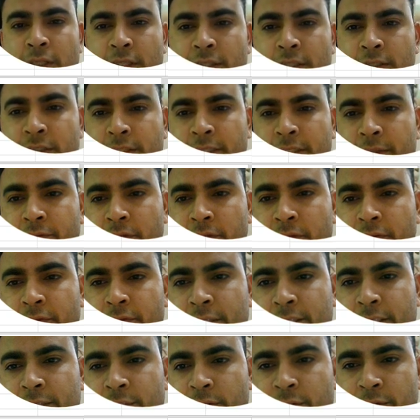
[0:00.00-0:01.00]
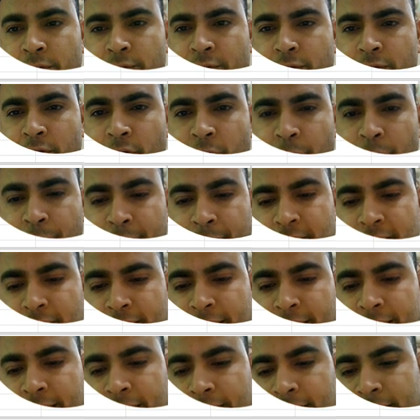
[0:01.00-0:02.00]
So there are several ways of
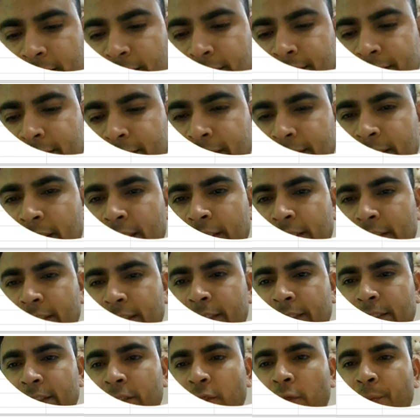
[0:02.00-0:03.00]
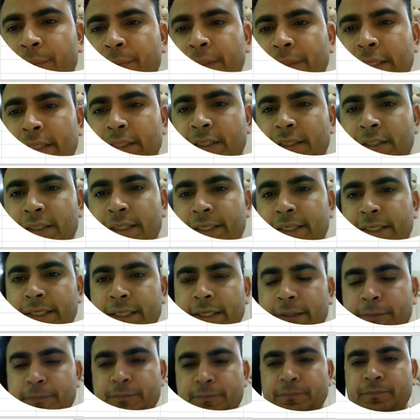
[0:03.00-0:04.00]
pasting a data and copying the
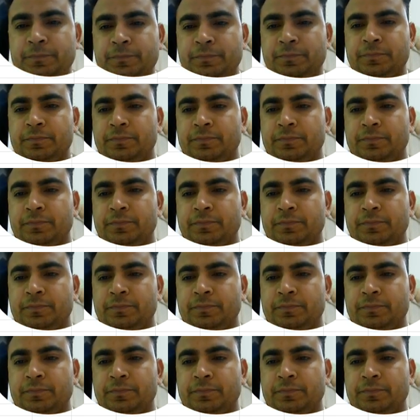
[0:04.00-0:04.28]
data.